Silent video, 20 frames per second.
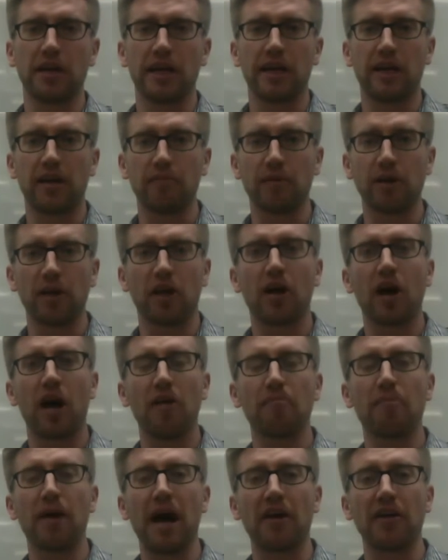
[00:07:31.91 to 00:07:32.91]
It can be
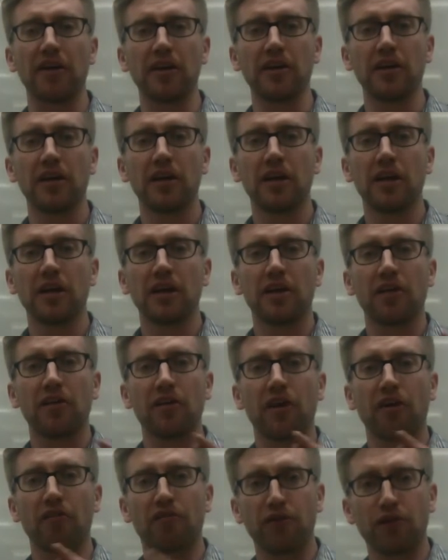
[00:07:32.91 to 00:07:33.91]
compounded
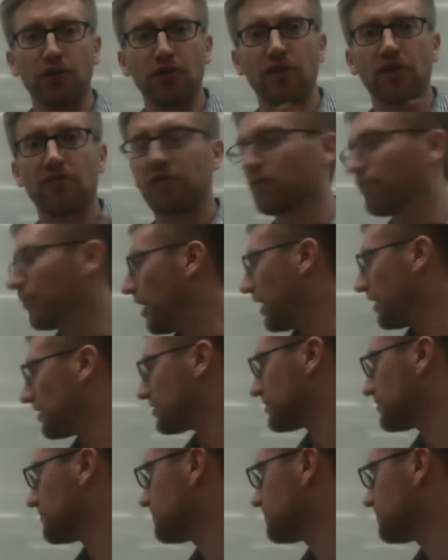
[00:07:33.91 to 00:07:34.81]
a few different ways.